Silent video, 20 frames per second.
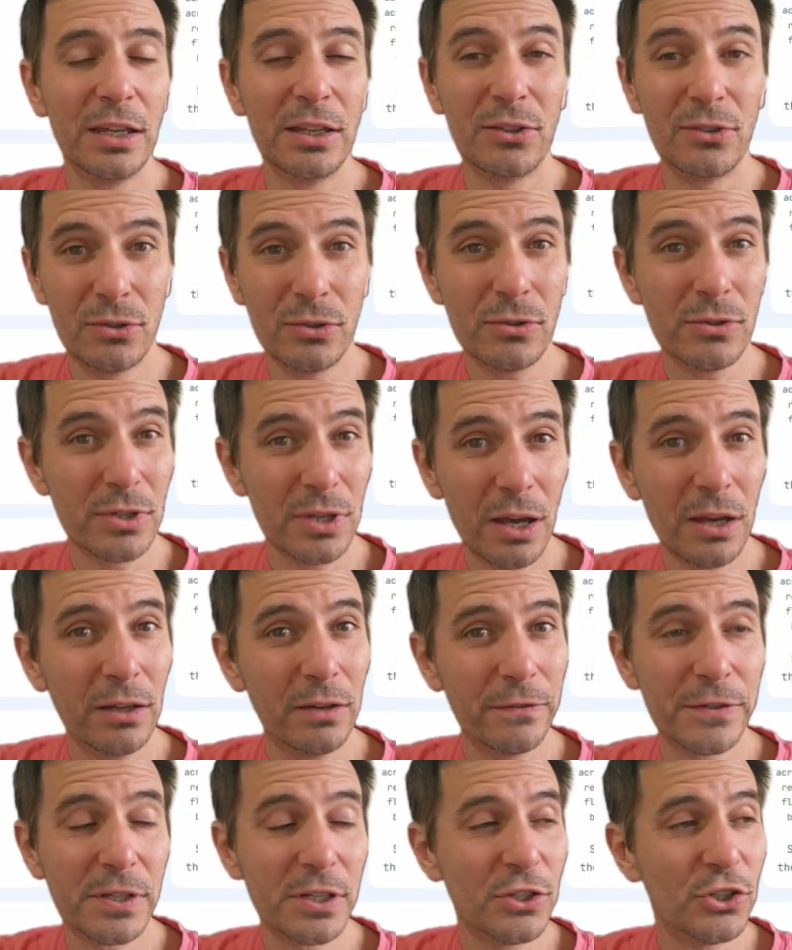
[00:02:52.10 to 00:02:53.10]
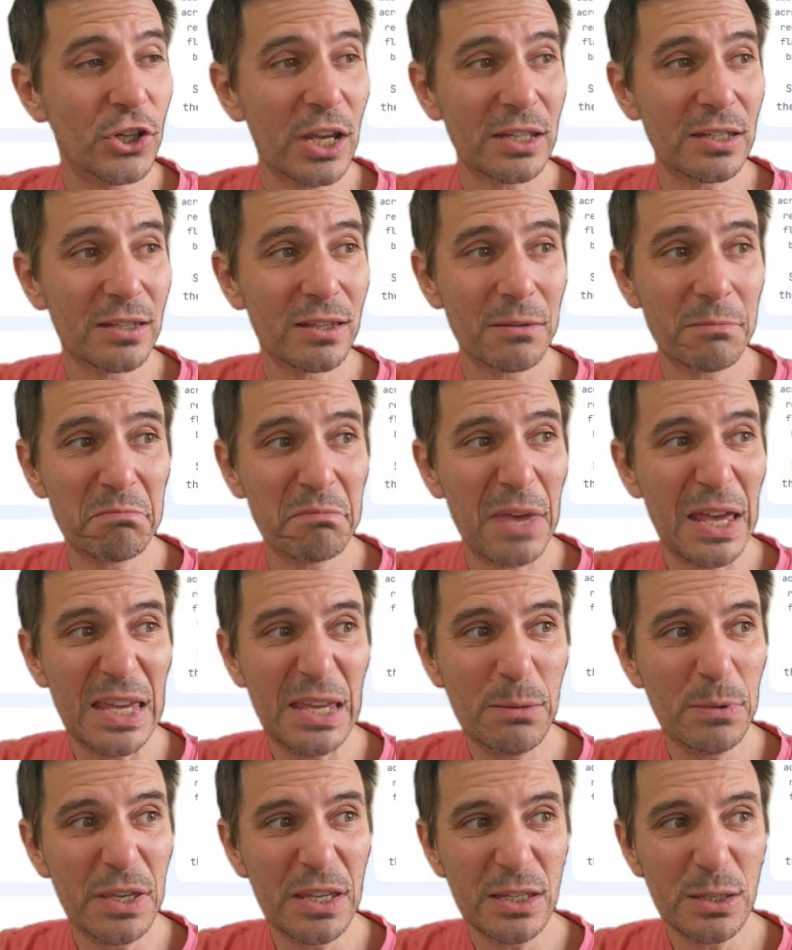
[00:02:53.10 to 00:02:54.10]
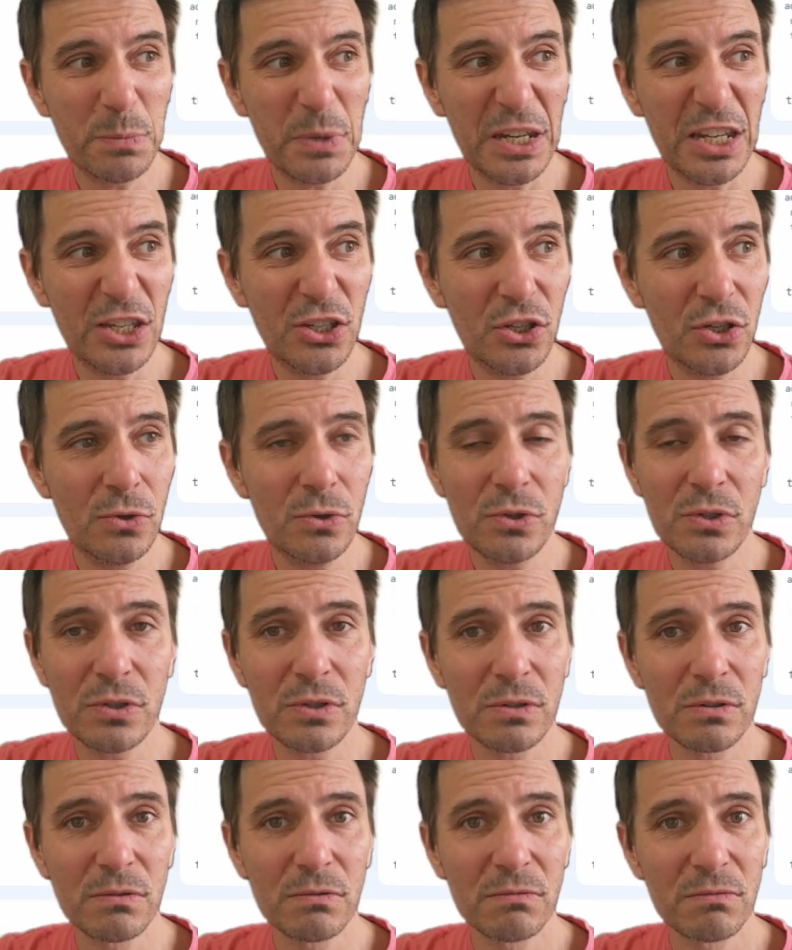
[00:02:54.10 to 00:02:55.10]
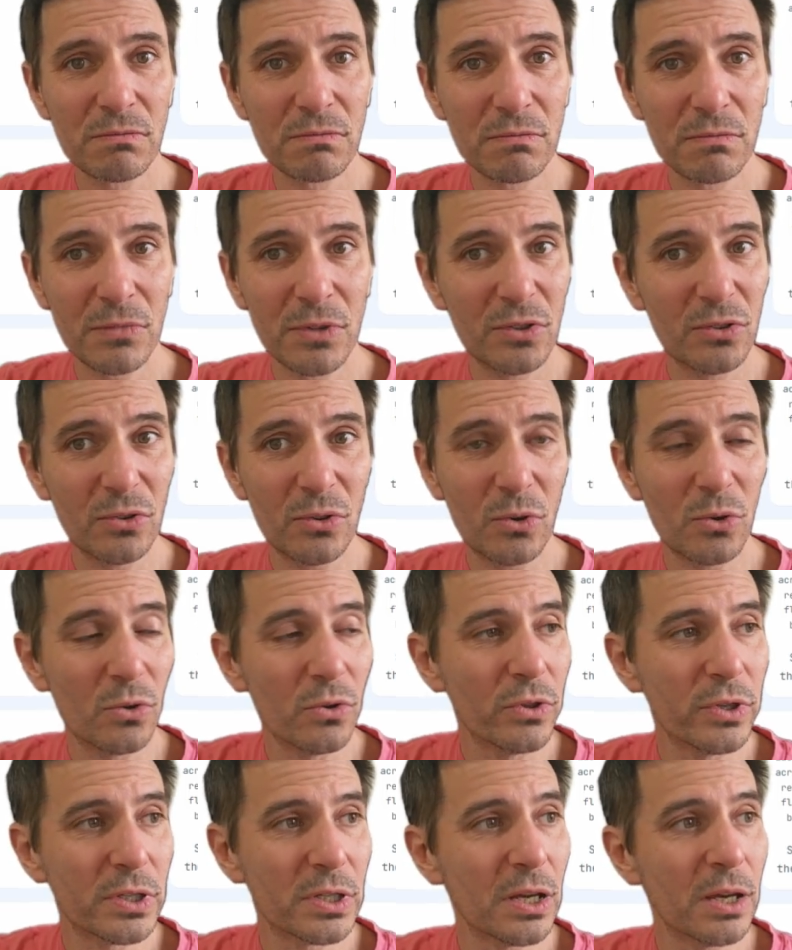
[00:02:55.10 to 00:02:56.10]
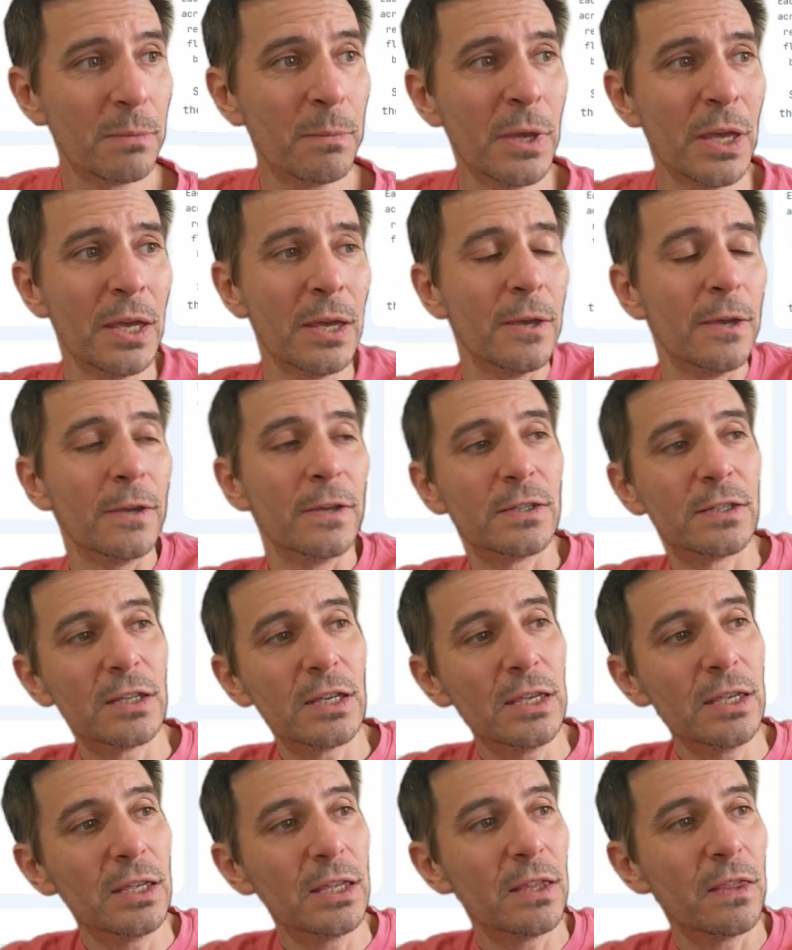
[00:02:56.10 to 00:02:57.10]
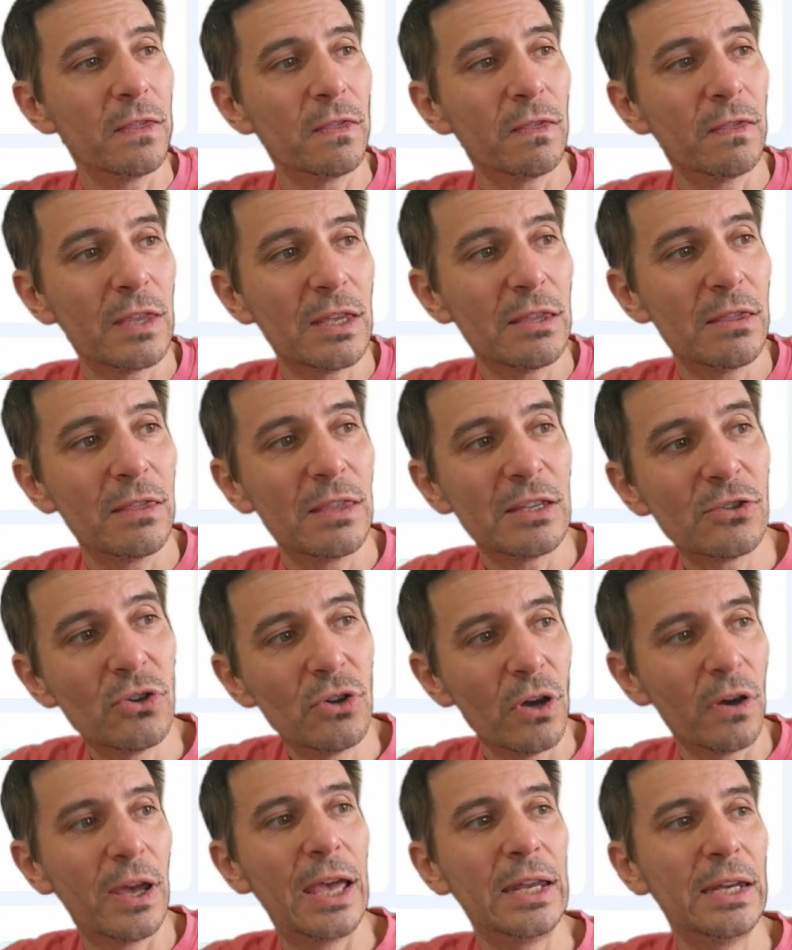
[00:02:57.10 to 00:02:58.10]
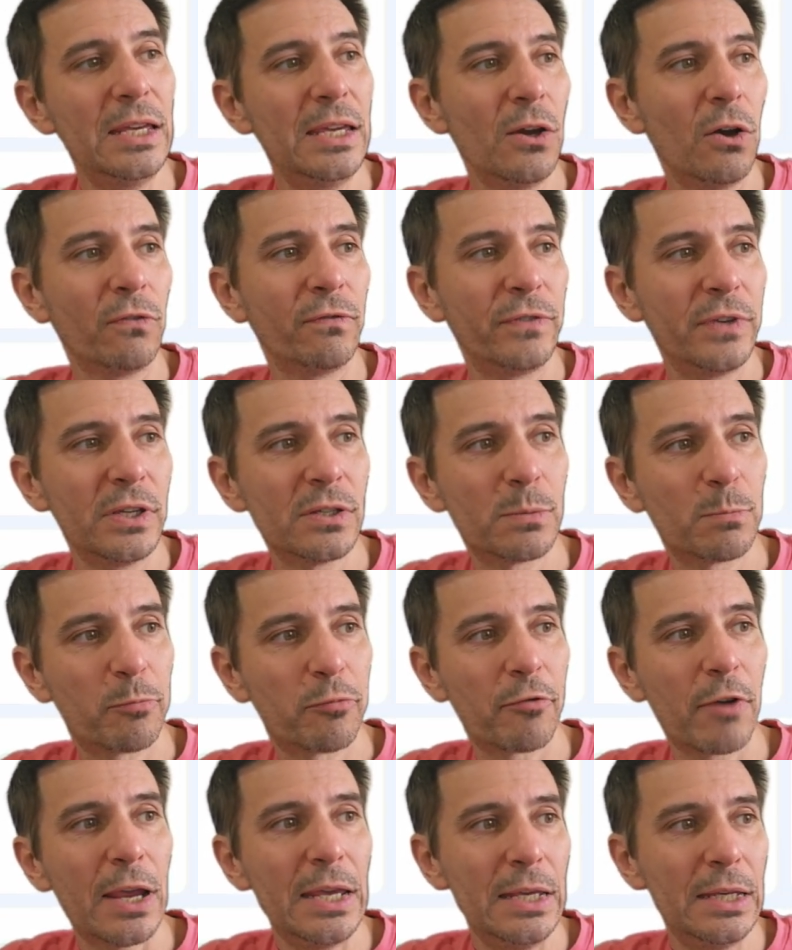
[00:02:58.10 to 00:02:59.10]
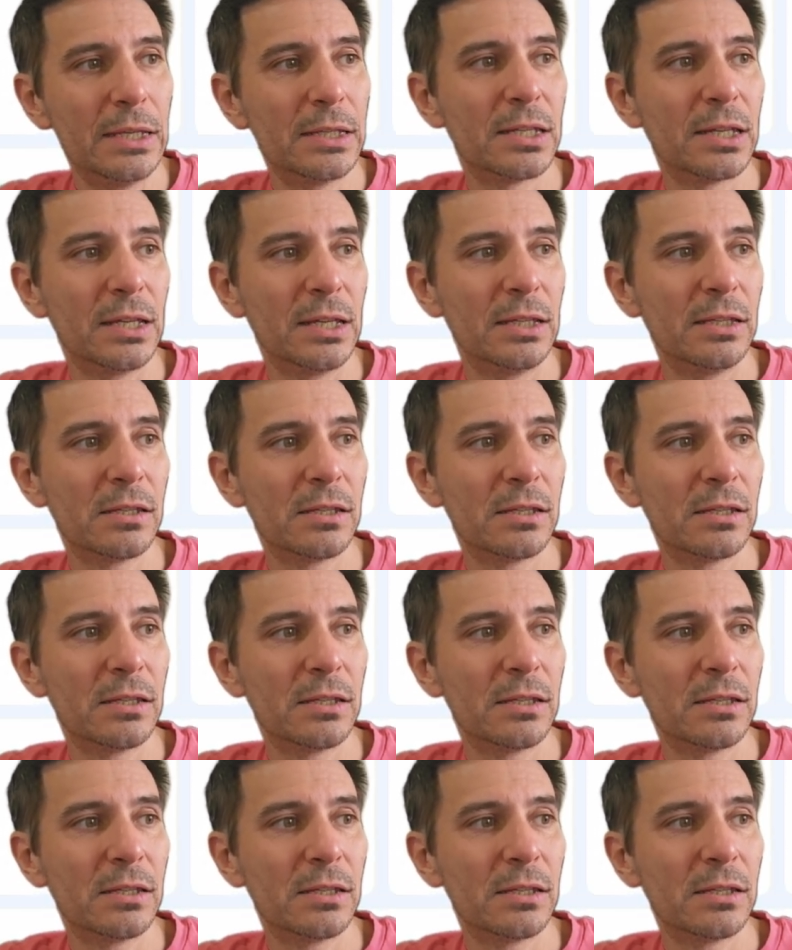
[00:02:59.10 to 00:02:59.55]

does kind of suggest that maybe it's been in use all the time. See, there's not any obvious breaks in